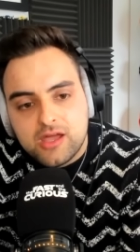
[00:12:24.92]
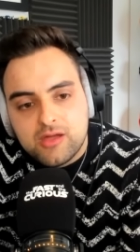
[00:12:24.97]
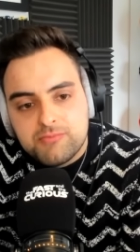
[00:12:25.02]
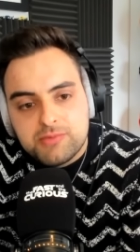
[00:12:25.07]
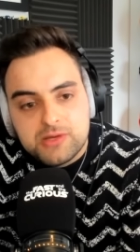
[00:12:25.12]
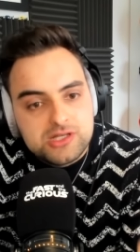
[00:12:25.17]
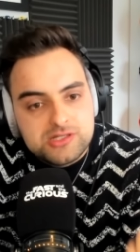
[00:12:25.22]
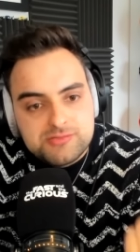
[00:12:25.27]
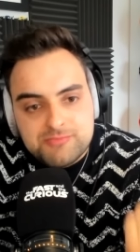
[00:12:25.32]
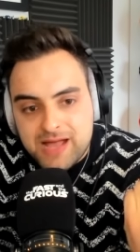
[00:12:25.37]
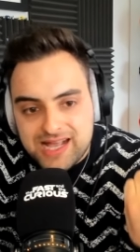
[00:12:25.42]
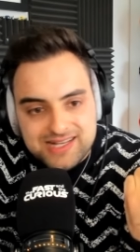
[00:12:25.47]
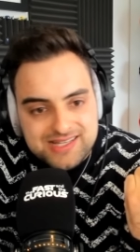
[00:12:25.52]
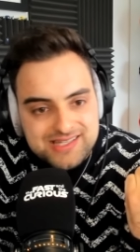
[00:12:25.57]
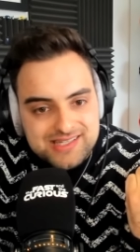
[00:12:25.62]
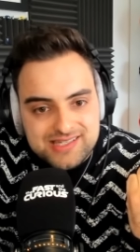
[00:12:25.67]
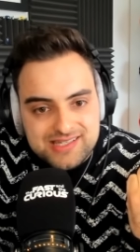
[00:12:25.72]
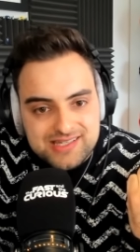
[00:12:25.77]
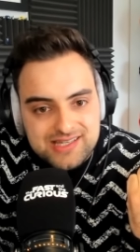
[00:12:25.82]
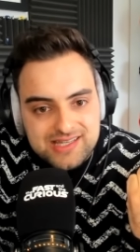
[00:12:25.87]
because
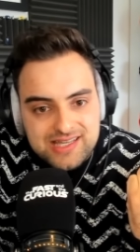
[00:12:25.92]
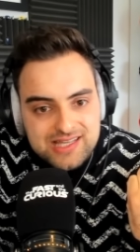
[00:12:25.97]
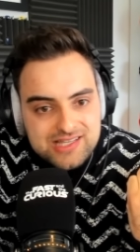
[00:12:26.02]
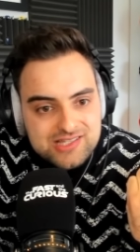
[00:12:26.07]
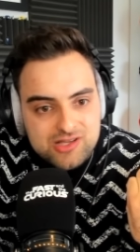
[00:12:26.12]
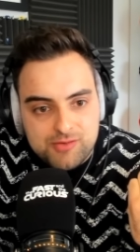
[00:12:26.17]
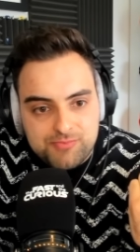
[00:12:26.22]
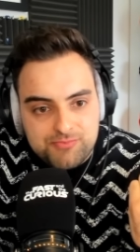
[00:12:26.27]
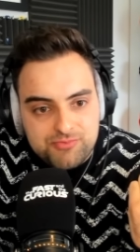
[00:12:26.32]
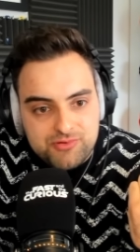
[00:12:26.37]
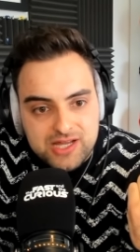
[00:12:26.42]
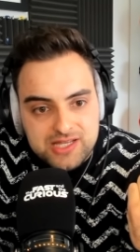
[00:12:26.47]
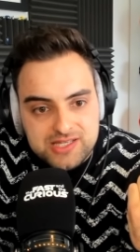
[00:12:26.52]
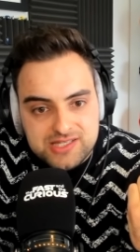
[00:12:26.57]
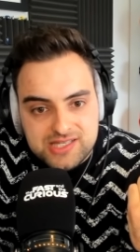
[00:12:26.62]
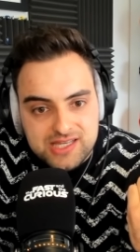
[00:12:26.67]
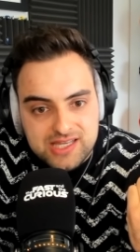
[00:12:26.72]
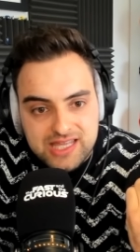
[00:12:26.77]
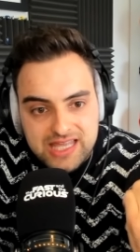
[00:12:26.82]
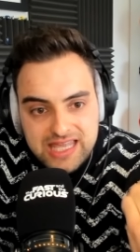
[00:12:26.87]
Max is
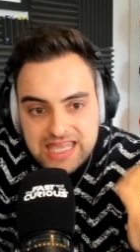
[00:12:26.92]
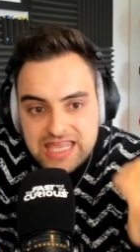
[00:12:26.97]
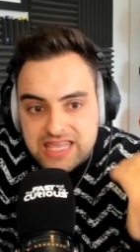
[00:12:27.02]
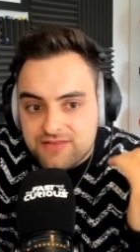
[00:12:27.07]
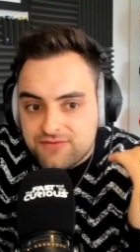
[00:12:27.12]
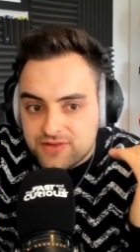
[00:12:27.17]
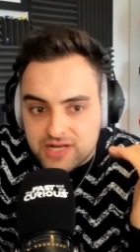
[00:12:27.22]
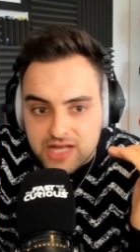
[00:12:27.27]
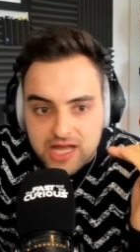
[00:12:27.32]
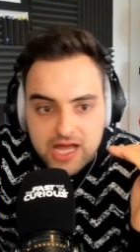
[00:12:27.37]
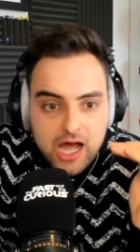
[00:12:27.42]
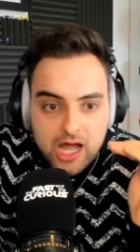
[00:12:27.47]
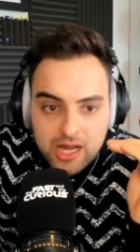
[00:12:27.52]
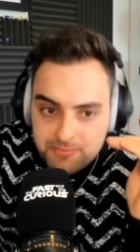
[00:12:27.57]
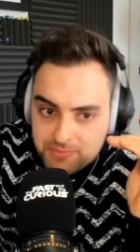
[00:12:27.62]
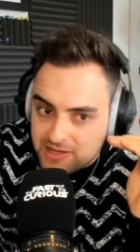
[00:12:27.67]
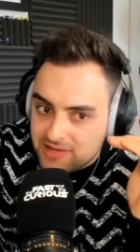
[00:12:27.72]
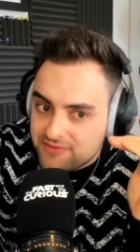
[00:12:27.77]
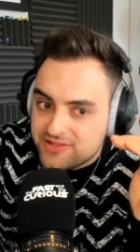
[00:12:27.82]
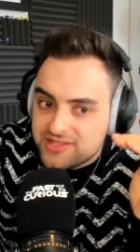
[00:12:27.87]
operating even at, I
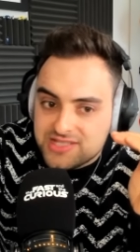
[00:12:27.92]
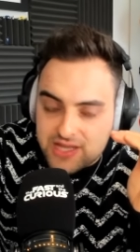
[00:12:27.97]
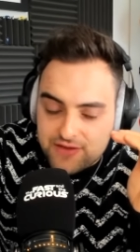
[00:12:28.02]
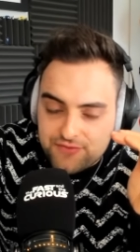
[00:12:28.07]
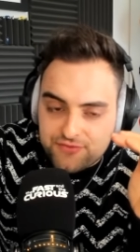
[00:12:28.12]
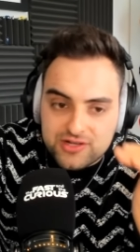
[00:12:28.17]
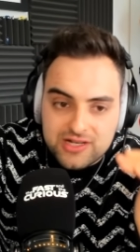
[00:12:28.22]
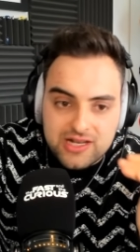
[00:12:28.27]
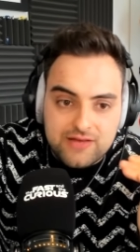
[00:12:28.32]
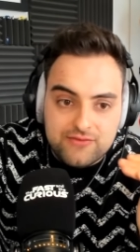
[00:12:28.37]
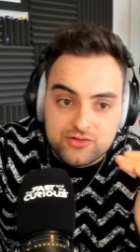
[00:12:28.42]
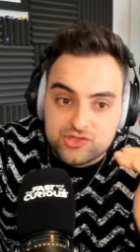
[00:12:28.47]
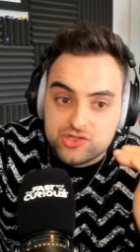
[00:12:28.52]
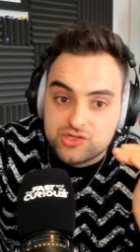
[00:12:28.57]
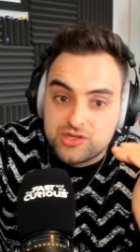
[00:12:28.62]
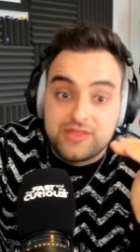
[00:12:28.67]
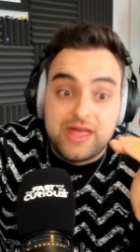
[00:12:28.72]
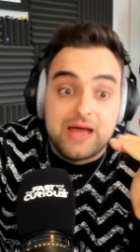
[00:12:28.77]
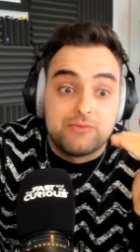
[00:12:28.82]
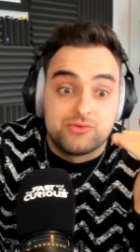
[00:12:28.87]
believe, a different level
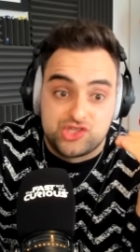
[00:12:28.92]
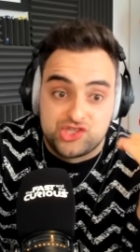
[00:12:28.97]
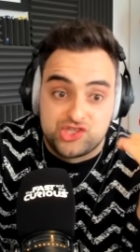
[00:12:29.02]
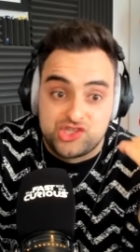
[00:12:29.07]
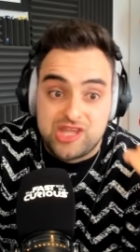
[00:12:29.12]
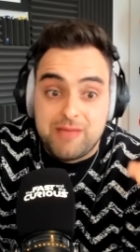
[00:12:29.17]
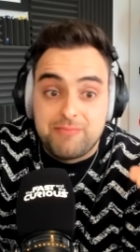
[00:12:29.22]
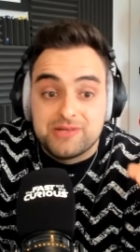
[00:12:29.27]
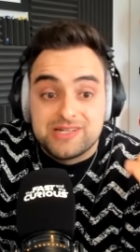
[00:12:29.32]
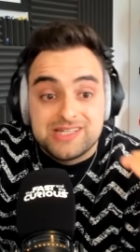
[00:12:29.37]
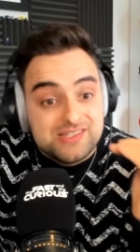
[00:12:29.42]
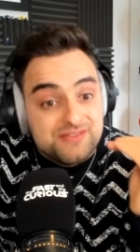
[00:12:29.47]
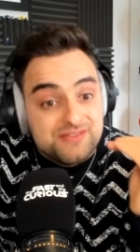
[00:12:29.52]
to and that was Seb at his